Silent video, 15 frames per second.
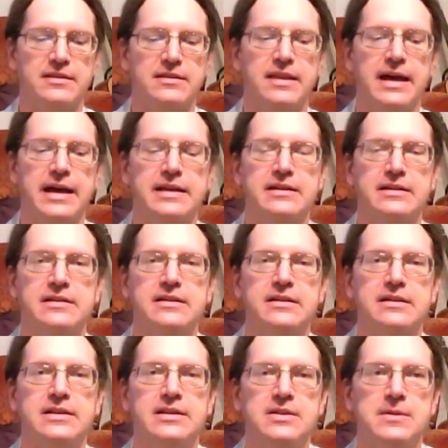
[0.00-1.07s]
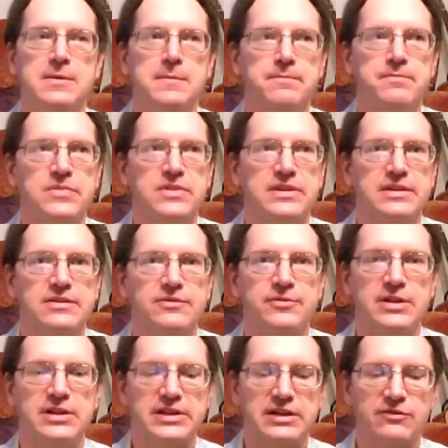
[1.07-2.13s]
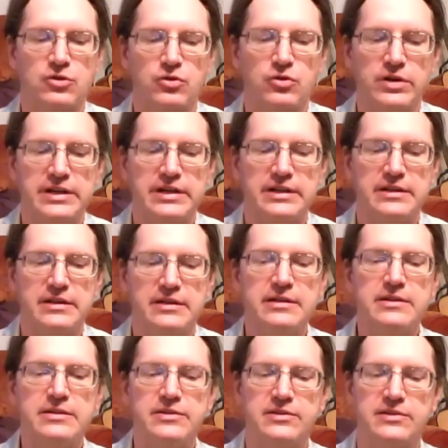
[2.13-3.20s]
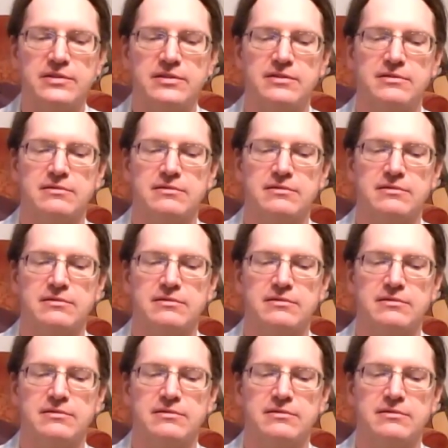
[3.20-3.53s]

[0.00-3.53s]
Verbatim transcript: That feeling of greed is